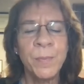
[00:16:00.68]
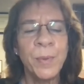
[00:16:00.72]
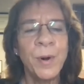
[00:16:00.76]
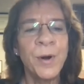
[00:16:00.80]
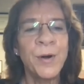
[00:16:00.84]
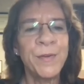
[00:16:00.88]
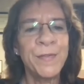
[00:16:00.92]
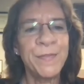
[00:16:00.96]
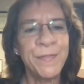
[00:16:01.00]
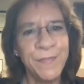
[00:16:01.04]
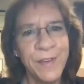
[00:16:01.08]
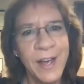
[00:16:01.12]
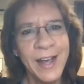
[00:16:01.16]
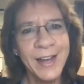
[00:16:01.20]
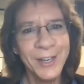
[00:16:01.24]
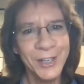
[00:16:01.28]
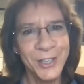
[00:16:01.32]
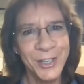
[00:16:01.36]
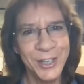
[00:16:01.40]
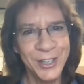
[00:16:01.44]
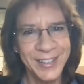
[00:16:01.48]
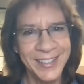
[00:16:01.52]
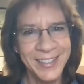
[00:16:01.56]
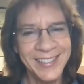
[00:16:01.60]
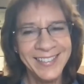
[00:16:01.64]

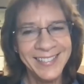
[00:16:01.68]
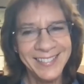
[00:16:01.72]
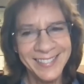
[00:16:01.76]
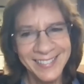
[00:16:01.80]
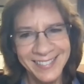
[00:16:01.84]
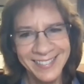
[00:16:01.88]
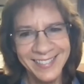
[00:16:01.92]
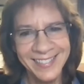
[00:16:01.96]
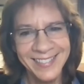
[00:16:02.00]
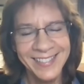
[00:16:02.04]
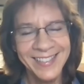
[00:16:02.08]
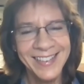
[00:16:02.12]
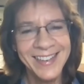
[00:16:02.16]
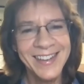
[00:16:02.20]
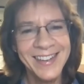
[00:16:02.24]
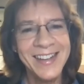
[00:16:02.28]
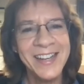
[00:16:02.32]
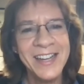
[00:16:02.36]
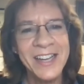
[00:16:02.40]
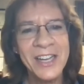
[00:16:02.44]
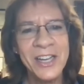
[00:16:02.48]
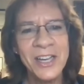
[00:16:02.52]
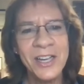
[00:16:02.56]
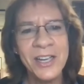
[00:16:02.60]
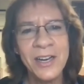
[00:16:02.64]
perfection
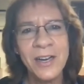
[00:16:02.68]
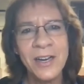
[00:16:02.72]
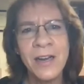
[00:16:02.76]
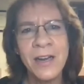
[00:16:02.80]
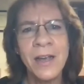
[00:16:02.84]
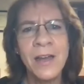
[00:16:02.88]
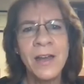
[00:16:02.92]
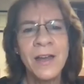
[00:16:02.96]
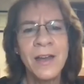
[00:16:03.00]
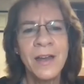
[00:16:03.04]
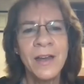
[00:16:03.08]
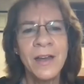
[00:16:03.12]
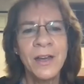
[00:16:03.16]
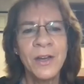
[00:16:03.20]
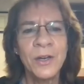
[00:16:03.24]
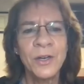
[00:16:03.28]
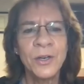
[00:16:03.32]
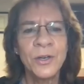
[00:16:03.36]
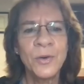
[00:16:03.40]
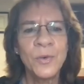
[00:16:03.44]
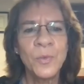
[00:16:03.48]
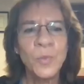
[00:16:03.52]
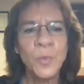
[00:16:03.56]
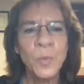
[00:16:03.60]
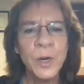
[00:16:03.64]
in
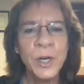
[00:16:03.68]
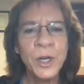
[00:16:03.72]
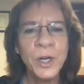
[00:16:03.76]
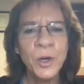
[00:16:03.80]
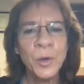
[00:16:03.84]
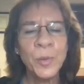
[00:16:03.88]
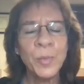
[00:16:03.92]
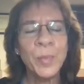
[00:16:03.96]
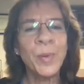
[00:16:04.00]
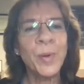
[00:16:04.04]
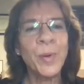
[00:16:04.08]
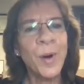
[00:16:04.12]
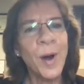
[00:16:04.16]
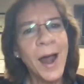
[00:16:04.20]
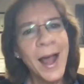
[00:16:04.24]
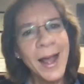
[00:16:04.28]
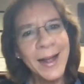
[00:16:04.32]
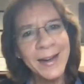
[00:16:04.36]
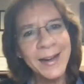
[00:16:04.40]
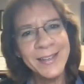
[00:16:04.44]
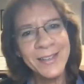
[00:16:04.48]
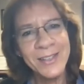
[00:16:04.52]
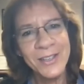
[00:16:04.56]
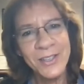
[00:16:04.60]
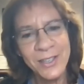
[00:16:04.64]
when you're
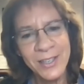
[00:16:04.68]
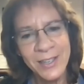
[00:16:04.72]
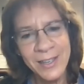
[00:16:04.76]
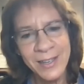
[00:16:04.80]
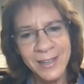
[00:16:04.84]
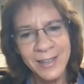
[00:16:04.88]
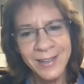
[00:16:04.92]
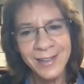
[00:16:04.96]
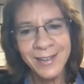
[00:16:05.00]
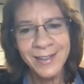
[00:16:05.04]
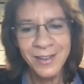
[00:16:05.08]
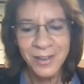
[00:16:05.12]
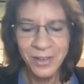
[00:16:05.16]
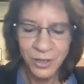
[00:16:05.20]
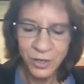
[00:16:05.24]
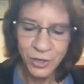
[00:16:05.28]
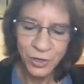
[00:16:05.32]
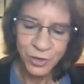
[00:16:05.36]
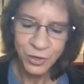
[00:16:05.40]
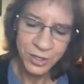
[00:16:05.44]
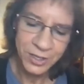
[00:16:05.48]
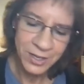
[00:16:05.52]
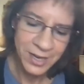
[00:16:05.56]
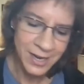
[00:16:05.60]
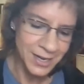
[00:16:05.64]
practicing
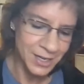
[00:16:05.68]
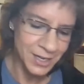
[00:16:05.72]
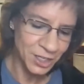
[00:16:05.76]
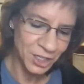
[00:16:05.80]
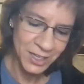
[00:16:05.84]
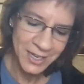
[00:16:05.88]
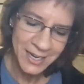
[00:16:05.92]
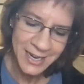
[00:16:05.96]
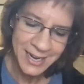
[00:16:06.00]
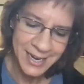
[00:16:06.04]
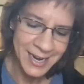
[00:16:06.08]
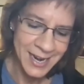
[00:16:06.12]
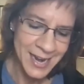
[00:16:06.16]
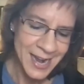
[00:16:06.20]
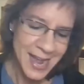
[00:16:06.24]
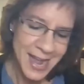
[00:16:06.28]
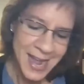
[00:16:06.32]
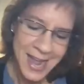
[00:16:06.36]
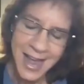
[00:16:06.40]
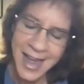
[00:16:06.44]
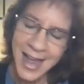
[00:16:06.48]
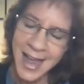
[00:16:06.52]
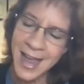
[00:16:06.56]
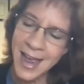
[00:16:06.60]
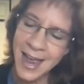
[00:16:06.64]
your Tai Chi.
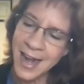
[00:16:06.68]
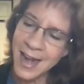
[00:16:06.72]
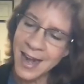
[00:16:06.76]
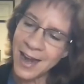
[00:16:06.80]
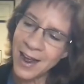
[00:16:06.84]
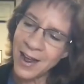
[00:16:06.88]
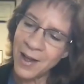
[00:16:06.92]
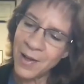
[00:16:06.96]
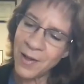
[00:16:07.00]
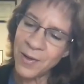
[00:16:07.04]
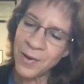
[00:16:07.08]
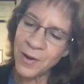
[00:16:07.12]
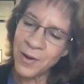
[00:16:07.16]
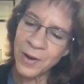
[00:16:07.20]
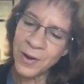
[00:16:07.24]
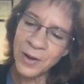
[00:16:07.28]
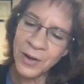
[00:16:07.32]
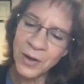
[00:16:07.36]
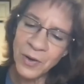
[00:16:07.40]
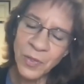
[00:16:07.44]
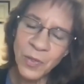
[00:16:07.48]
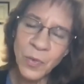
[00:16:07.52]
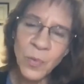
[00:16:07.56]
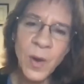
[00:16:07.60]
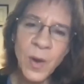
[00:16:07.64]
And,
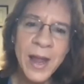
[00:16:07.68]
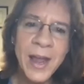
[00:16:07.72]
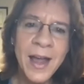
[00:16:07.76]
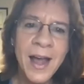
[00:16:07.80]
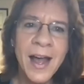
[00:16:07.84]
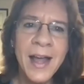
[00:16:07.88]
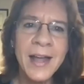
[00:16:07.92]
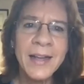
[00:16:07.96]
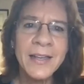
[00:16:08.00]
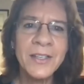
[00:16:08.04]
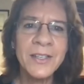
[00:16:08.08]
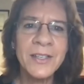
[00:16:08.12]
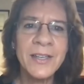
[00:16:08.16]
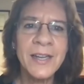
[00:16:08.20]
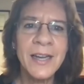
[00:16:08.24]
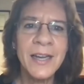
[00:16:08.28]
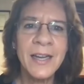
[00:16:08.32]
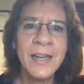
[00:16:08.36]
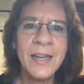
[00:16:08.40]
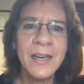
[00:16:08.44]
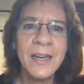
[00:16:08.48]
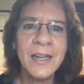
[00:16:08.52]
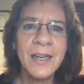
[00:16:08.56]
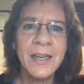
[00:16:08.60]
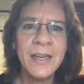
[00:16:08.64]
you know, the way I say
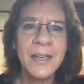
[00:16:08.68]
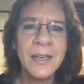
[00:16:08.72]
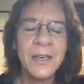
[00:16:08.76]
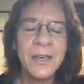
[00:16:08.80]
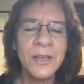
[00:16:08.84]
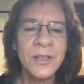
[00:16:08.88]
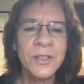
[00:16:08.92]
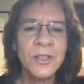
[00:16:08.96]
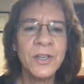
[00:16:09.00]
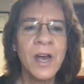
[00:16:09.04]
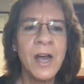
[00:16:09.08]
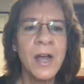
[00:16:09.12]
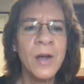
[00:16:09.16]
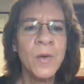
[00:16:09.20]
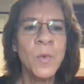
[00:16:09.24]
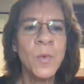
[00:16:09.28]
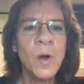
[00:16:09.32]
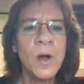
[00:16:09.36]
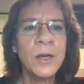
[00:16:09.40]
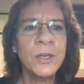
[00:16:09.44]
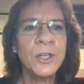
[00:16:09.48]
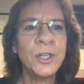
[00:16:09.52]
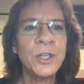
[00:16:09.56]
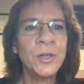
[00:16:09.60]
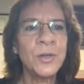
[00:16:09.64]
it is, I
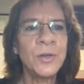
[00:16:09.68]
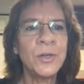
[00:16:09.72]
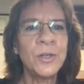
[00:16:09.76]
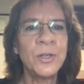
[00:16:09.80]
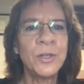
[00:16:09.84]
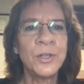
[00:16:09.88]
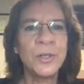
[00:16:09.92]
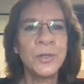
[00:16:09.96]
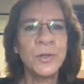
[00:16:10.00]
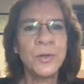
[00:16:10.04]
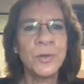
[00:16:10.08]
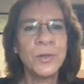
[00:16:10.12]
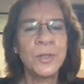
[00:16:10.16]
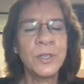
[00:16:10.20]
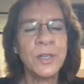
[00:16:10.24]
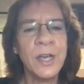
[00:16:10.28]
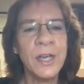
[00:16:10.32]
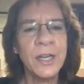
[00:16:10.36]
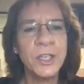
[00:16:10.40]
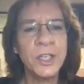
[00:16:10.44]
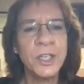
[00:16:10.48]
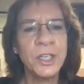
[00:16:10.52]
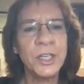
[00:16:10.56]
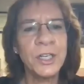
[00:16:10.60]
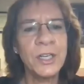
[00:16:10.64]
want you to do
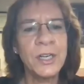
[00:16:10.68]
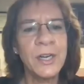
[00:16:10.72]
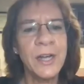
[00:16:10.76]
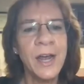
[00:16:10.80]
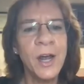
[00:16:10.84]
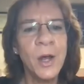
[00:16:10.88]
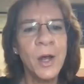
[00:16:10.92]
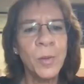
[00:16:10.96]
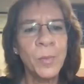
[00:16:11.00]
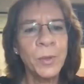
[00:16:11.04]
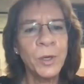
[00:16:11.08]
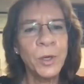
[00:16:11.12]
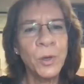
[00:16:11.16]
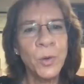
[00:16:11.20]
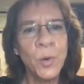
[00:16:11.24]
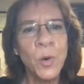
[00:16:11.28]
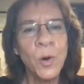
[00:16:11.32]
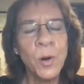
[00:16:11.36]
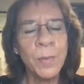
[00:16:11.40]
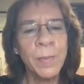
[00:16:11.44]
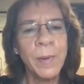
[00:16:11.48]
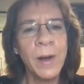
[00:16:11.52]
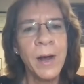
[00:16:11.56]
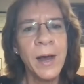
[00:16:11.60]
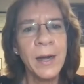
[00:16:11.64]
Tai Chi to help
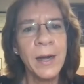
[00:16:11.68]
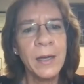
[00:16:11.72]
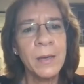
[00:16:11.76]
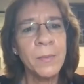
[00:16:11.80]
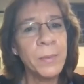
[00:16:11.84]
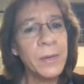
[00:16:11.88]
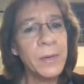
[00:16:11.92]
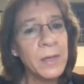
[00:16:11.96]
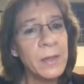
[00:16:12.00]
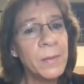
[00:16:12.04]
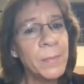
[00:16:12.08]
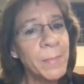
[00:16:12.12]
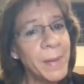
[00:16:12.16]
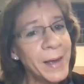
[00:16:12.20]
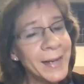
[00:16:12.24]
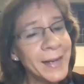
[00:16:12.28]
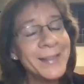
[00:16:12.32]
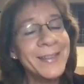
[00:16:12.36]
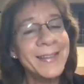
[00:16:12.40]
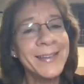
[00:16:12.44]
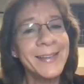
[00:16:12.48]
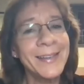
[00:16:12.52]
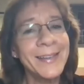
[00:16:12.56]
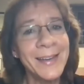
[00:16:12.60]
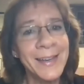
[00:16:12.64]
your body be the
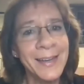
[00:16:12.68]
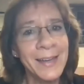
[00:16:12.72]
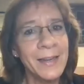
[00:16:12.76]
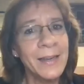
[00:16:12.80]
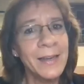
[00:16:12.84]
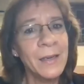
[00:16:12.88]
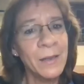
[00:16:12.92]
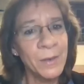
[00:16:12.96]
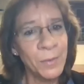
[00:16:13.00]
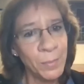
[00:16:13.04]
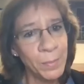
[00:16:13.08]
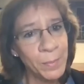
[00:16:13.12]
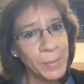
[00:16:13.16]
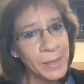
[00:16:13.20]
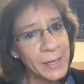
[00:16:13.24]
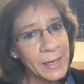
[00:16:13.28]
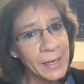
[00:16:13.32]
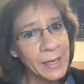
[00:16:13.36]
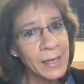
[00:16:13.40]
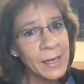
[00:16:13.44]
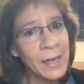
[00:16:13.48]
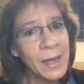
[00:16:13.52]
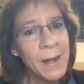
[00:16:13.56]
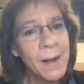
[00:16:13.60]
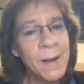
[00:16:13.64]
best it can
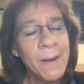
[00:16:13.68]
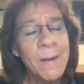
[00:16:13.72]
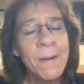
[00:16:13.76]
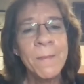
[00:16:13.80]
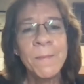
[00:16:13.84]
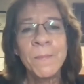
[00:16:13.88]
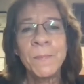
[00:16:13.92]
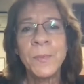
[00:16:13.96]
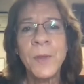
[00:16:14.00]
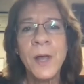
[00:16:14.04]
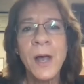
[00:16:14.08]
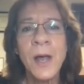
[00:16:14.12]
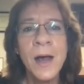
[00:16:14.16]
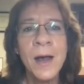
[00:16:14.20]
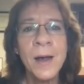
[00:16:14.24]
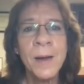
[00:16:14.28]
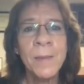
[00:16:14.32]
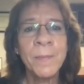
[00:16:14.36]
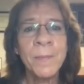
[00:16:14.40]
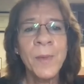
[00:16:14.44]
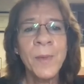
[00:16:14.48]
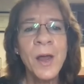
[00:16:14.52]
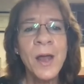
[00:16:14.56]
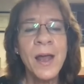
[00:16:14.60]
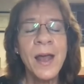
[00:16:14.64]
be.
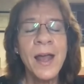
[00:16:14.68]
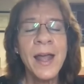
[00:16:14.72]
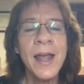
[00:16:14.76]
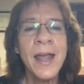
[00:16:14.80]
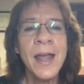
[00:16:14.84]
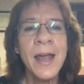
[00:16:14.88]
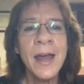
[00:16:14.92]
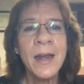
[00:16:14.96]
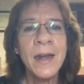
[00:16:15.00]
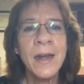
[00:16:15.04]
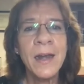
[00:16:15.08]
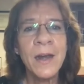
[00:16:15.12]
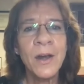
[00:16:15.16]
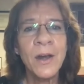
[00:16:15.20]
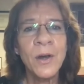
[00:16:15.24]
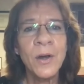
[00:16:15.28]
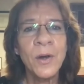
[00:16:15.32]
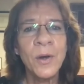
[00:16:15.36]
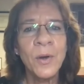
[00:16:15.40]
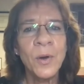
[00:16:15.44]
Um, and